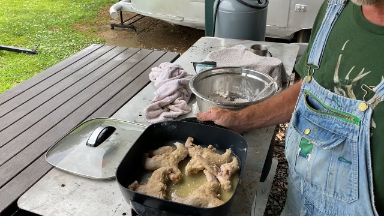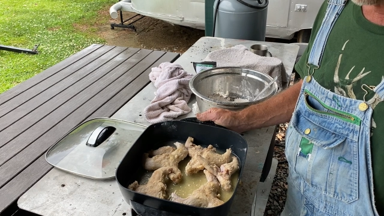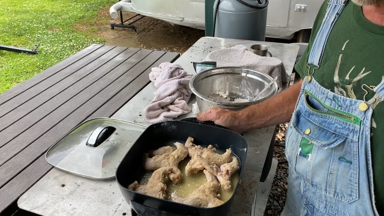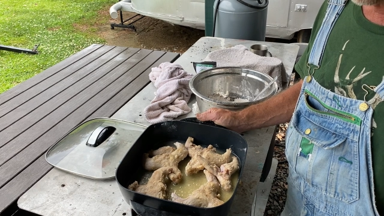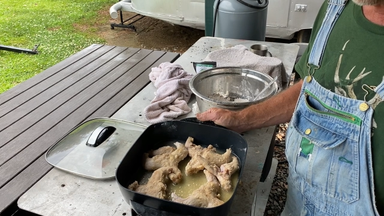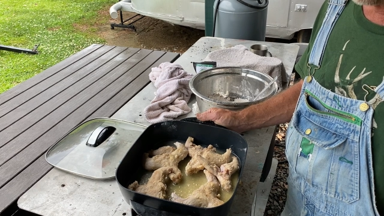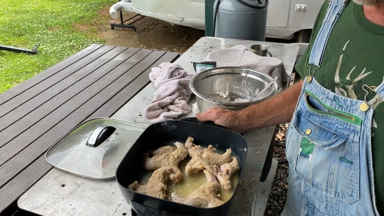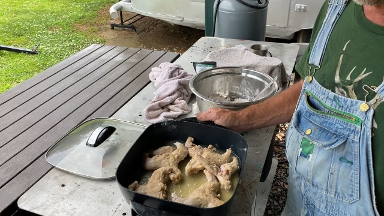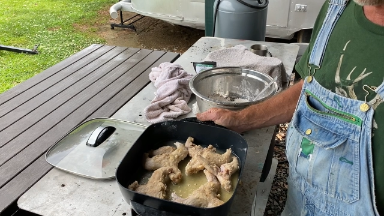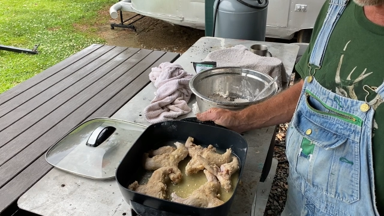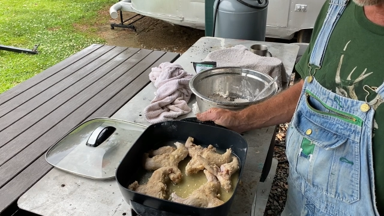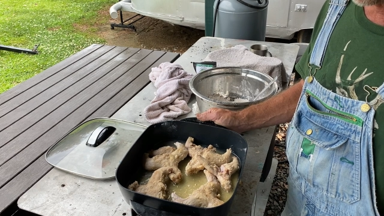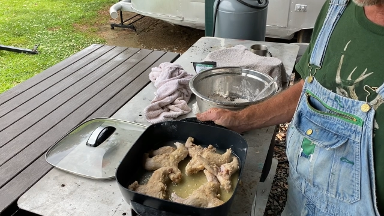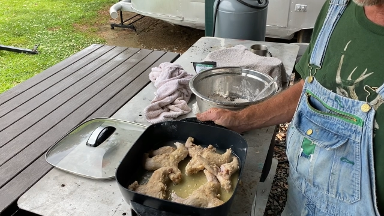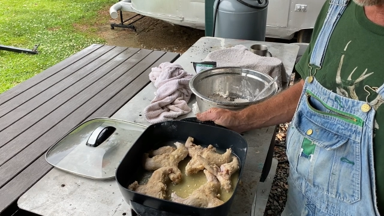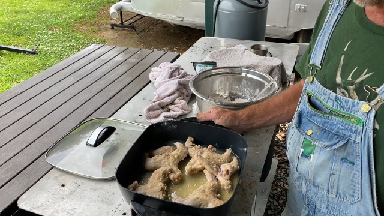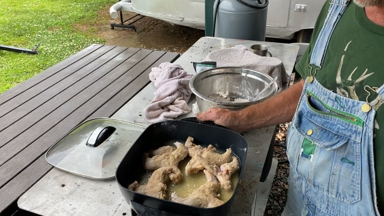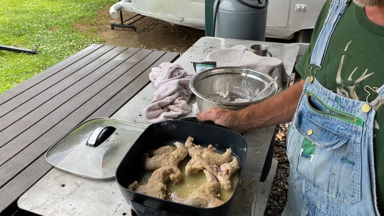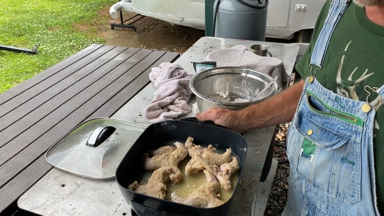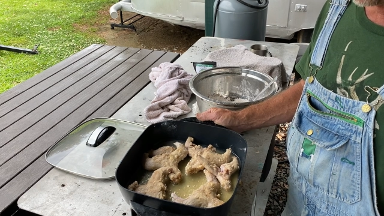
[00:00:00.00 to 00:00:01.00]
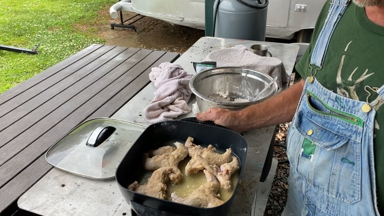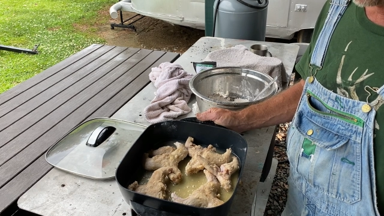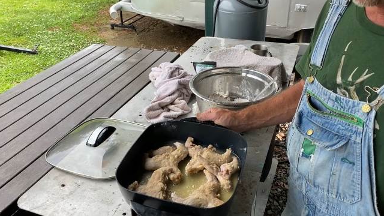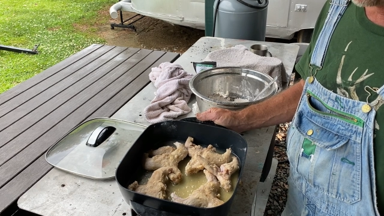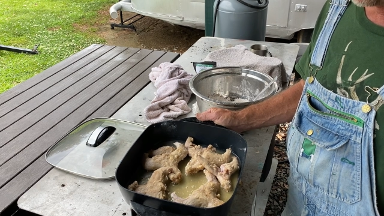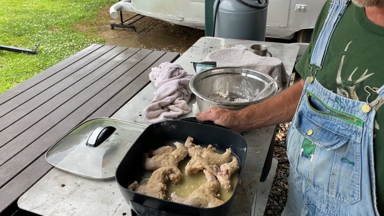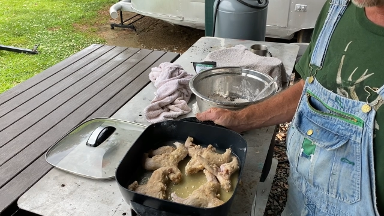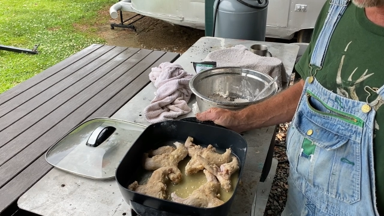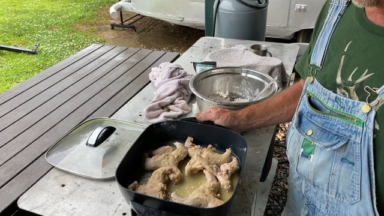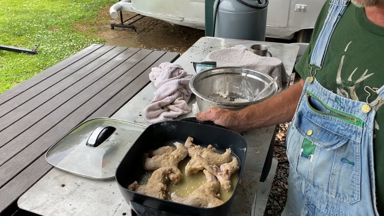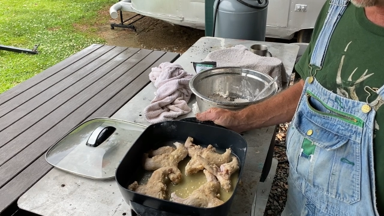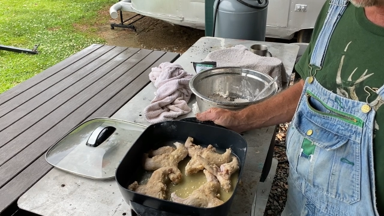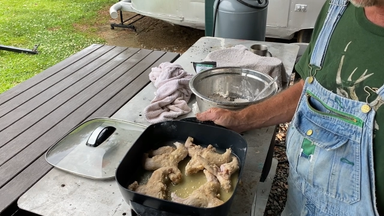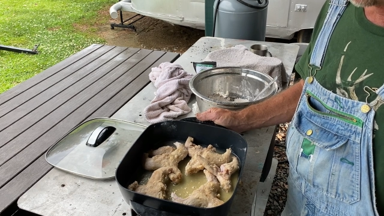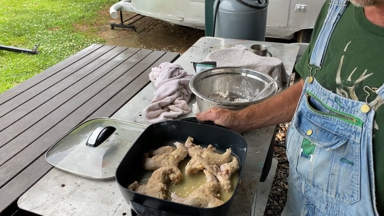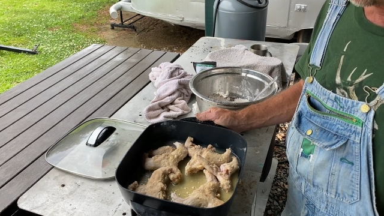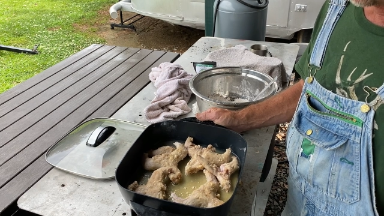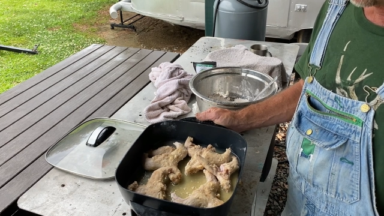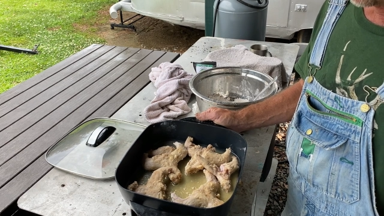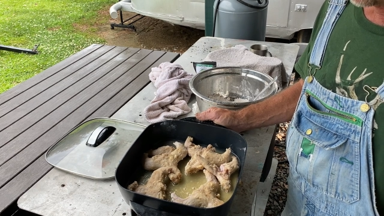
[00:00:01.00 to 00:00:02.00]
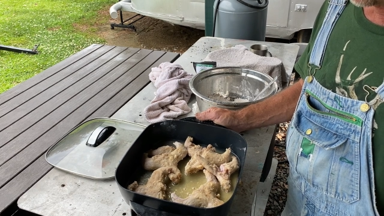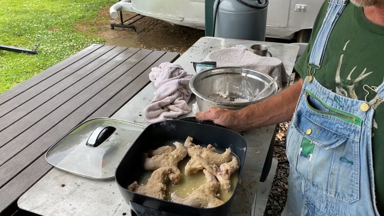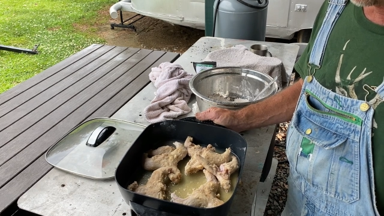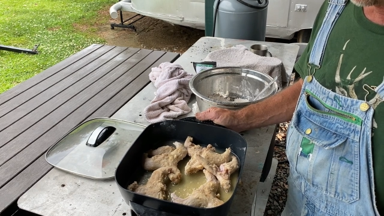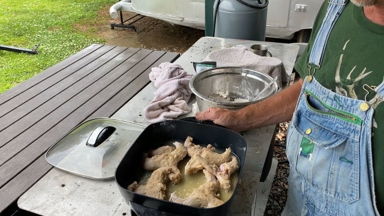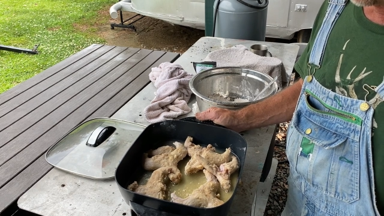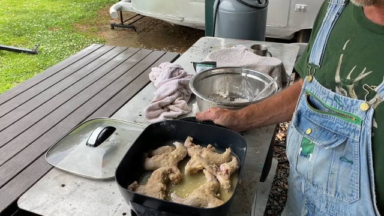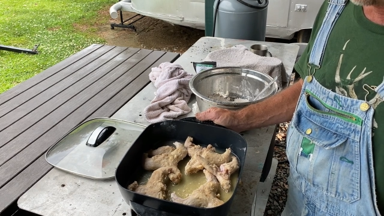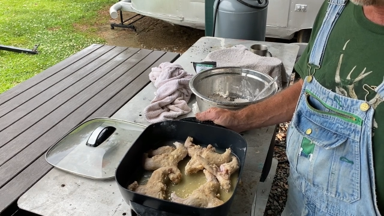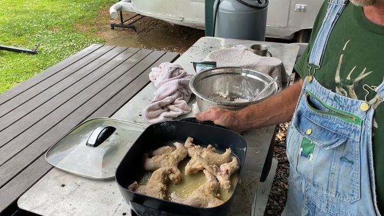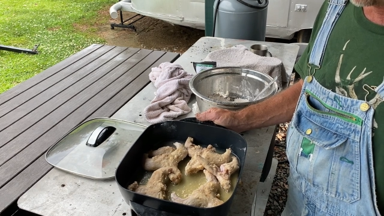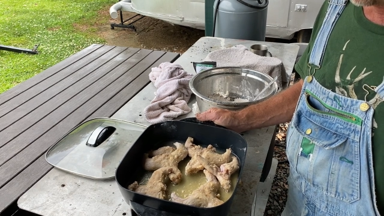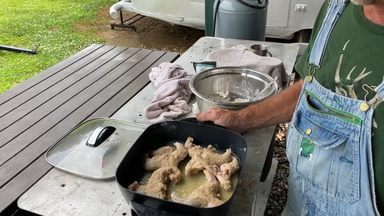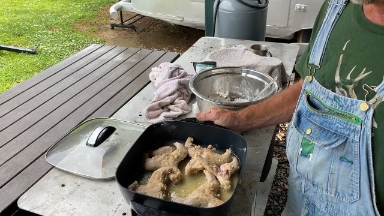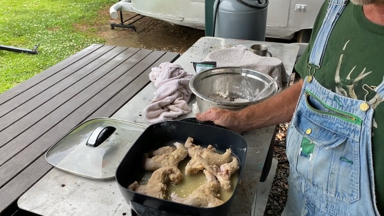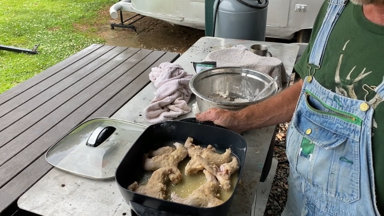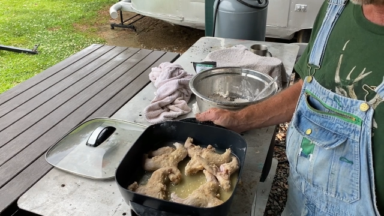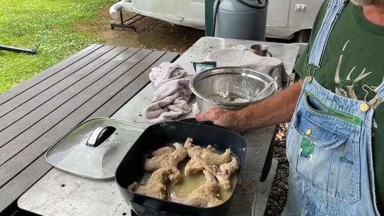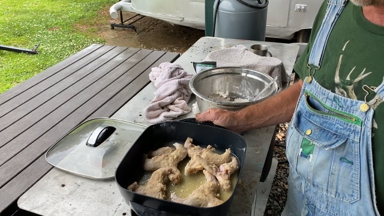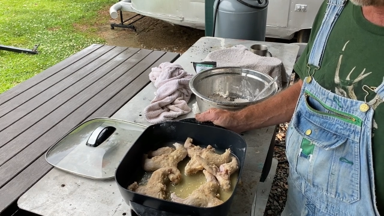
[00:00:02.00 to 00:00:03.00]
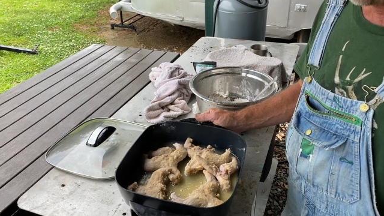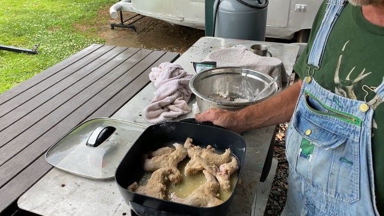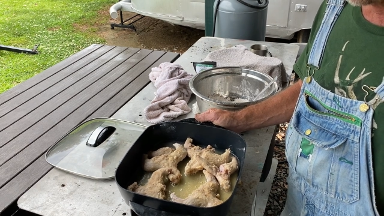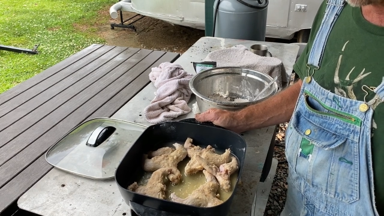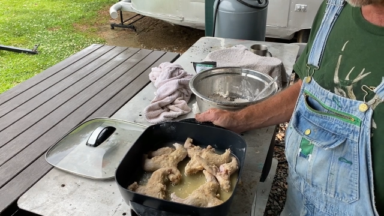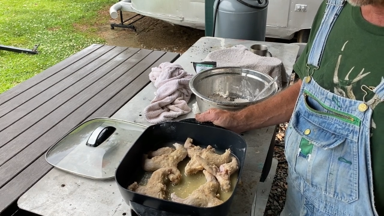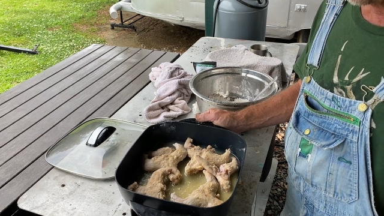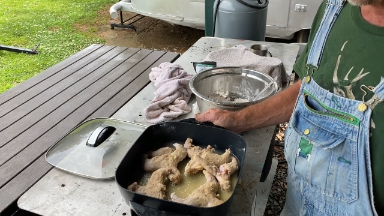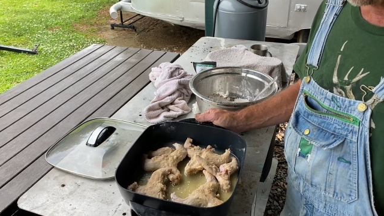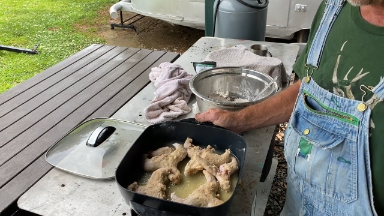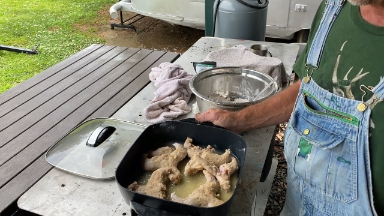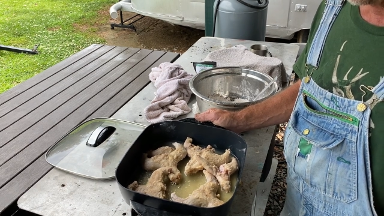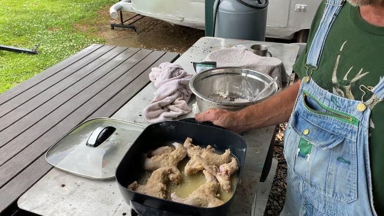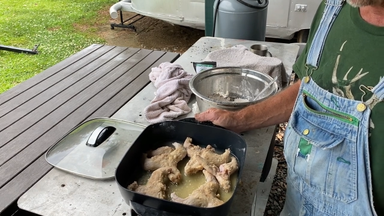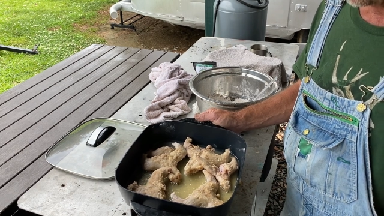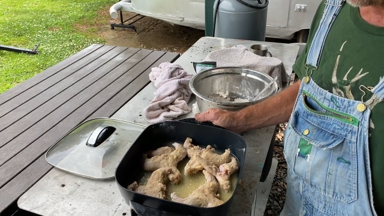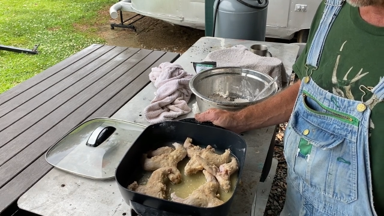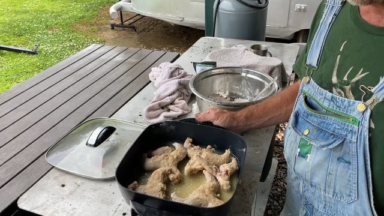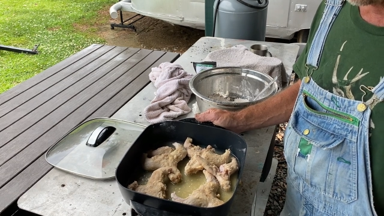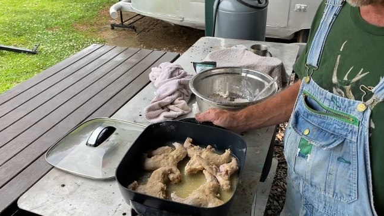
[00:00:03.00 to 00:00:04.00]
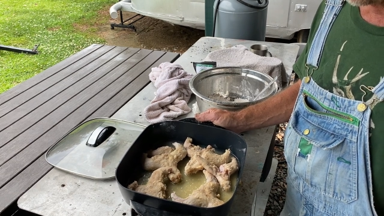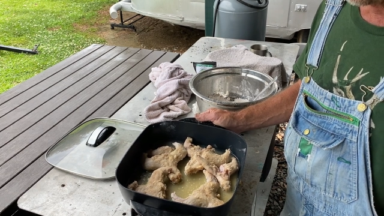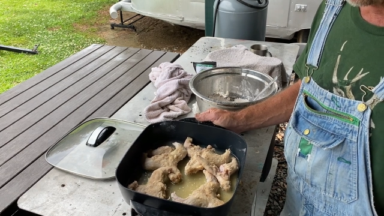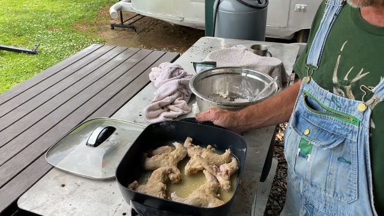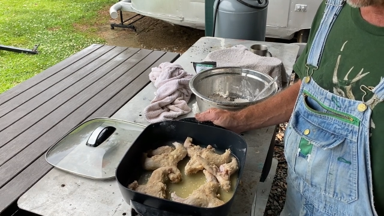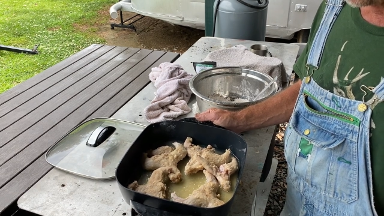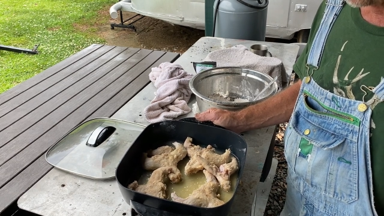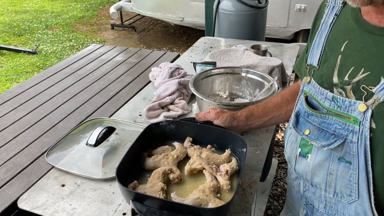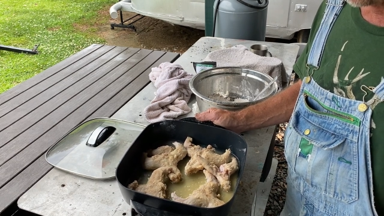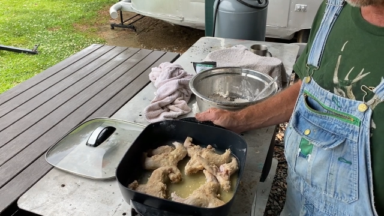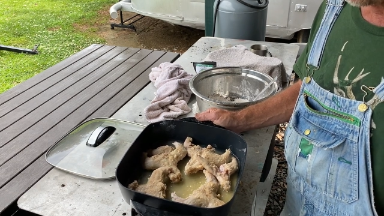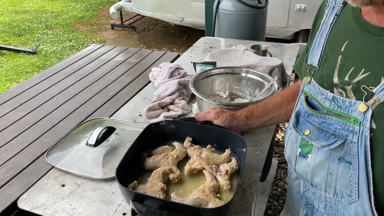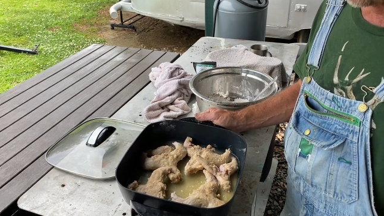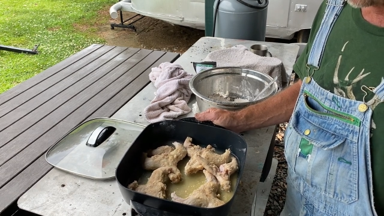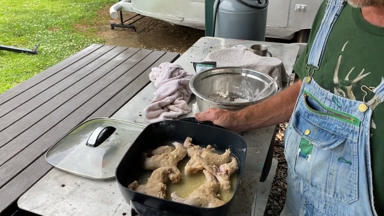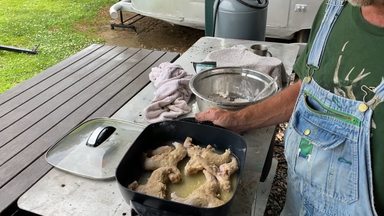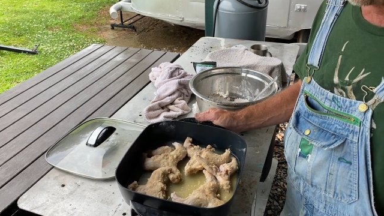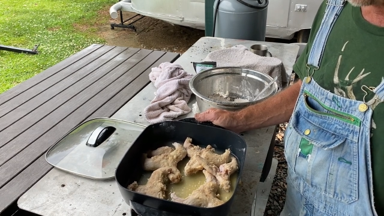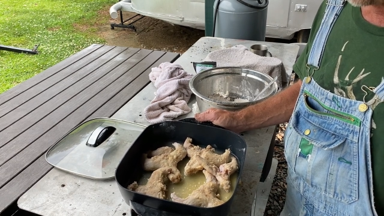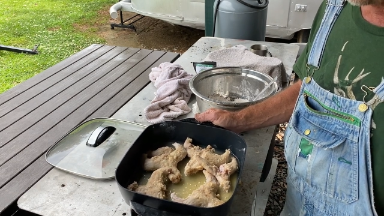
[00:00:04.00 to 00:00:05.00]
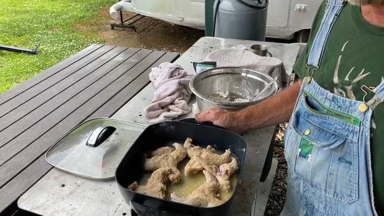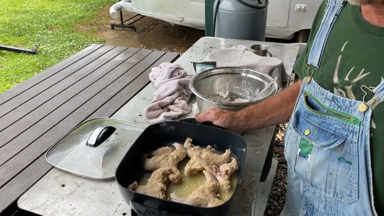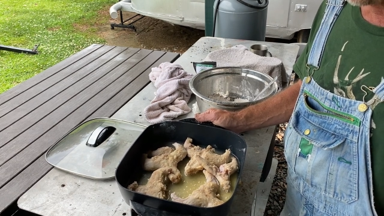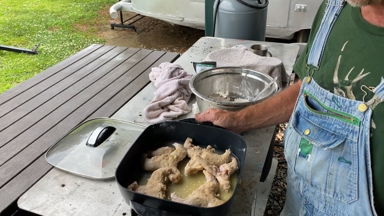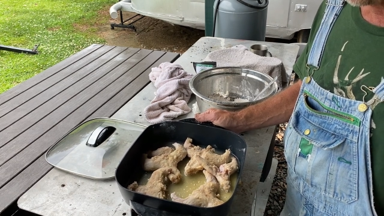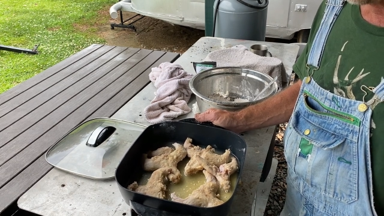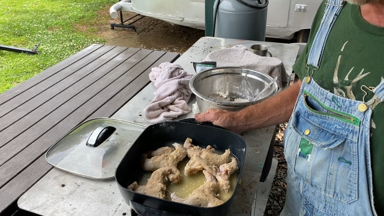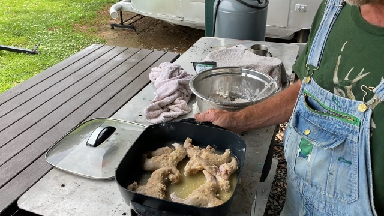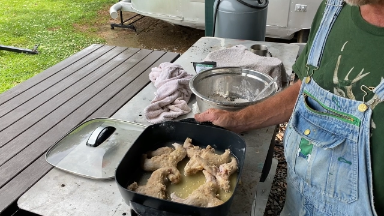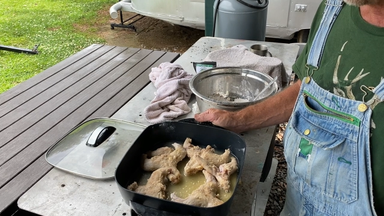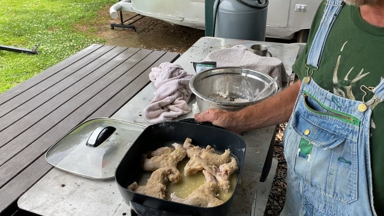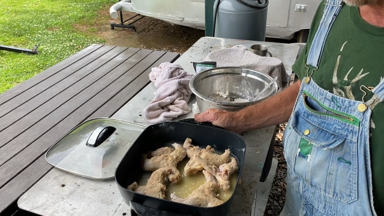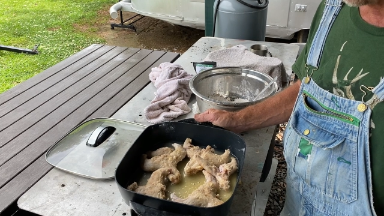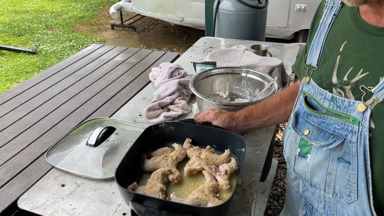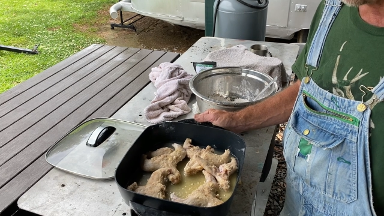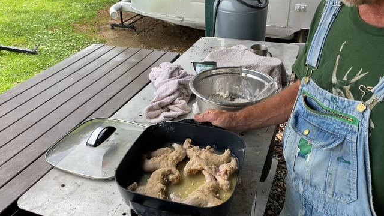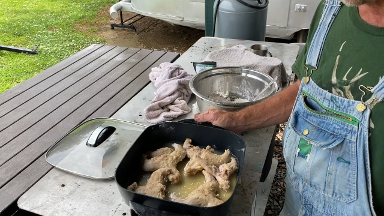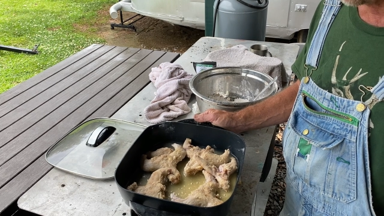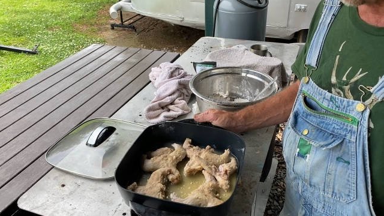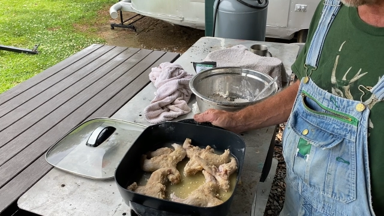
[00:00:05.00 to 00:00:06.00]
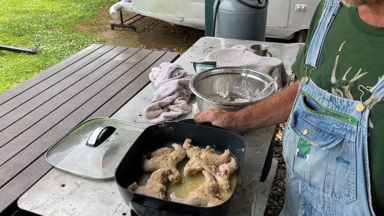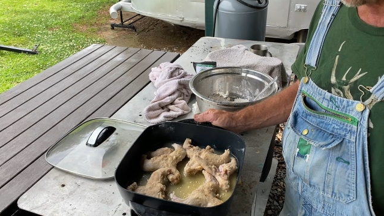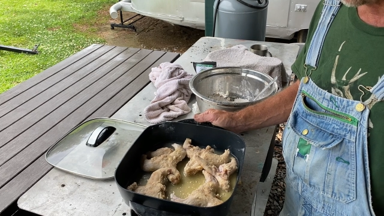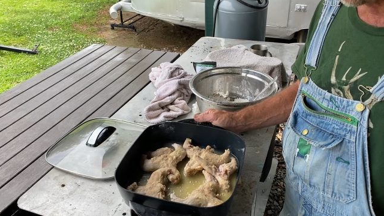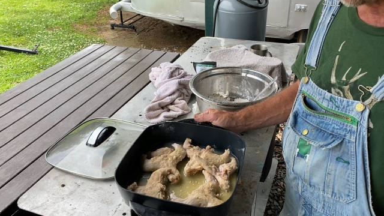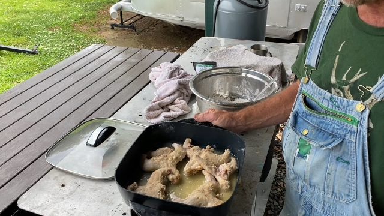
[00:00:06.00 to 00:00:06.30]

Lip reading: Nobody's mouth can be seen.